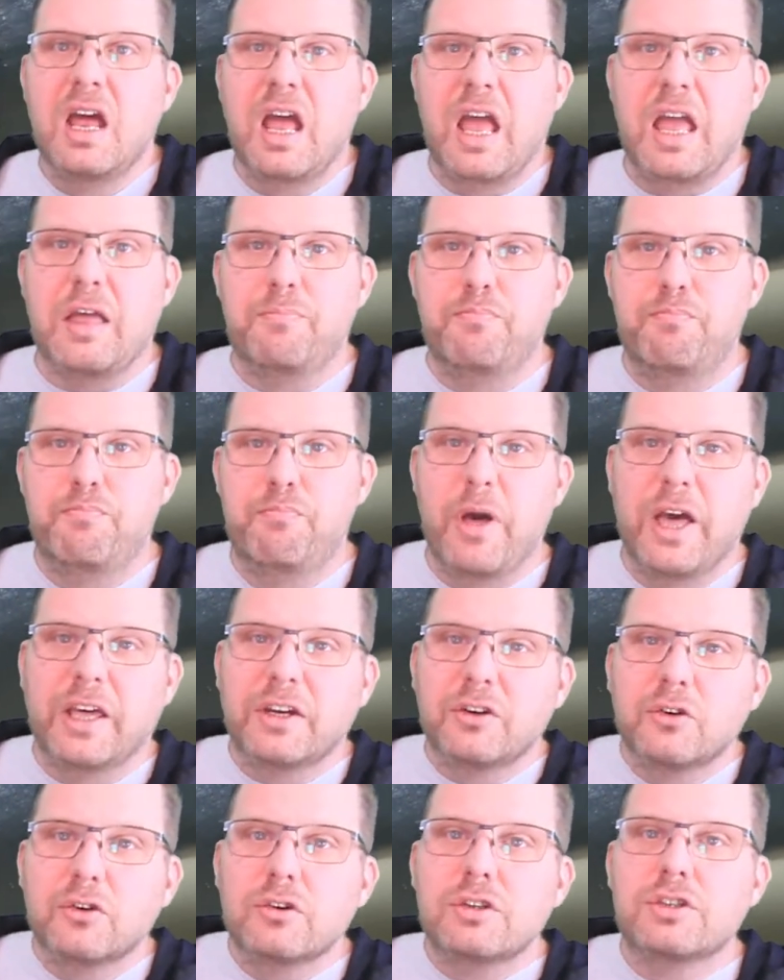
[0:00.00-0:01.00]
a
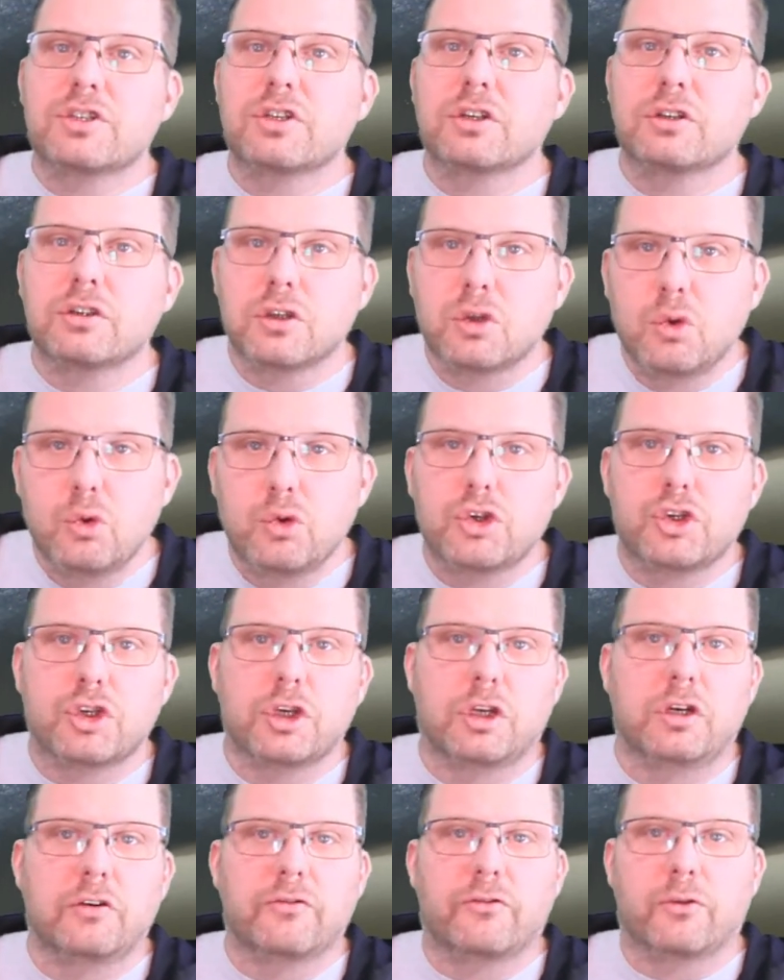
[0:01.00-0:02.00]
better
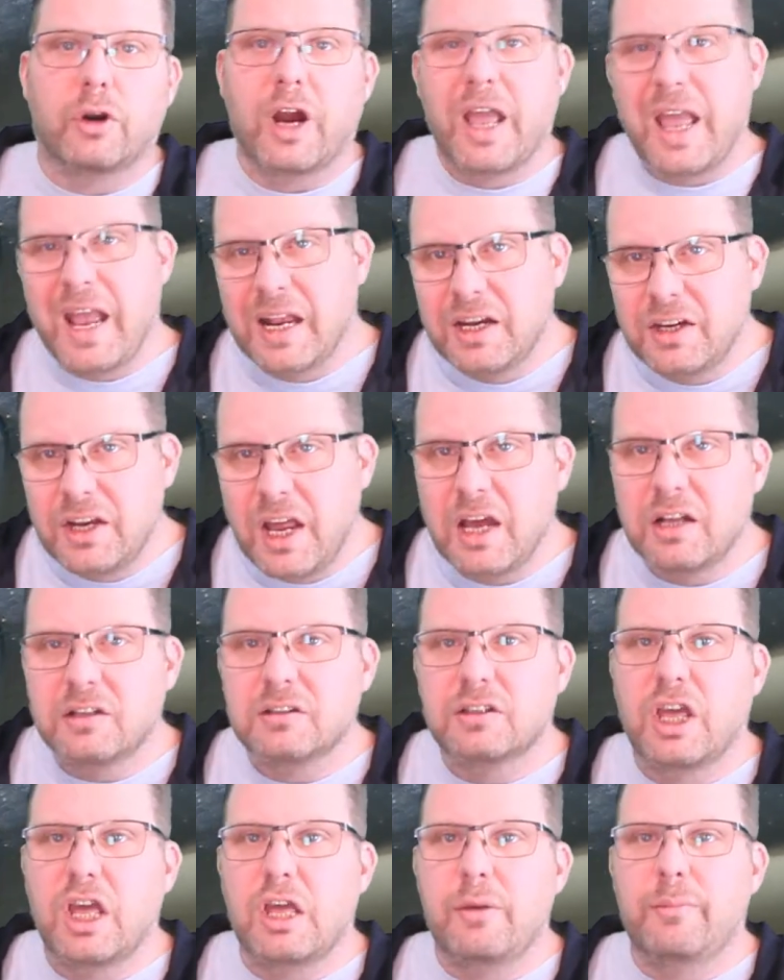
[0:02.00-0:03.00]
solution for
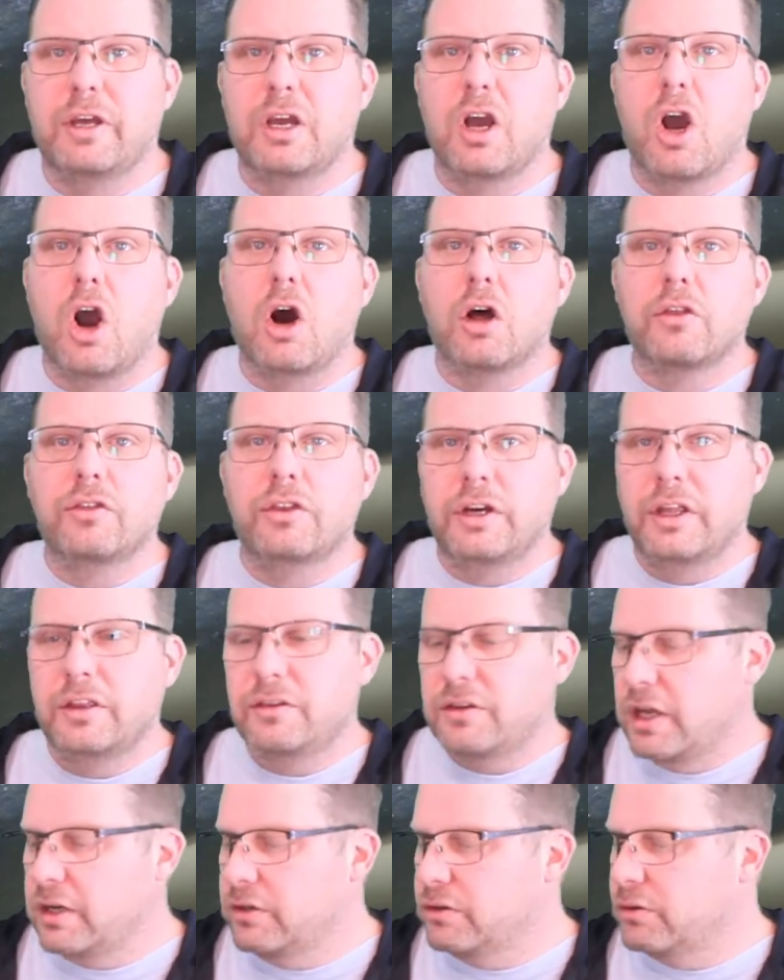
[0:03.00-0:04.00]
handheld gaming on the
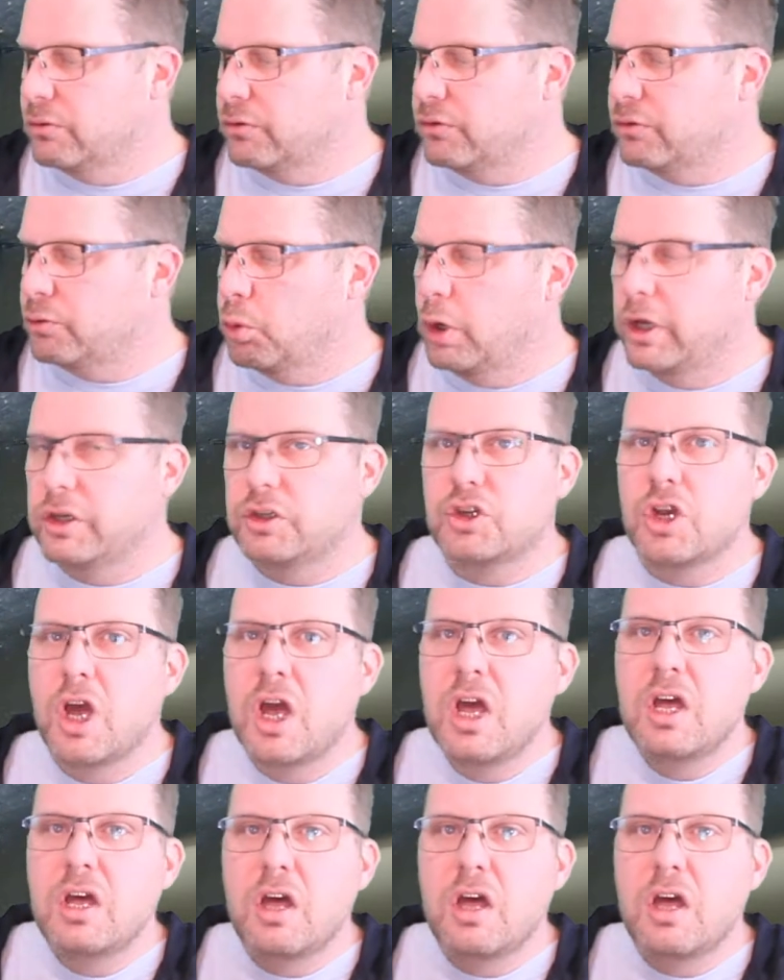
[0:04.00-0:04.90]
Nintendo Switch,